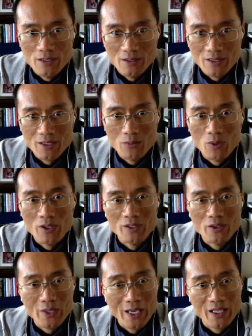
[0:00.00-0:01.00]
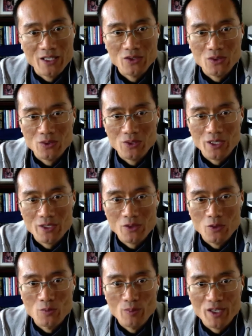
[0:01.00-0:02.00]
He wanted to get into his
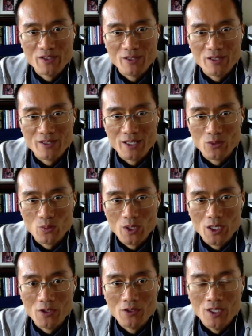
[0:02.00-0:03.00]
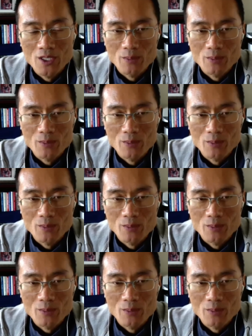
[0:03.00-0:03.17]
own business as well,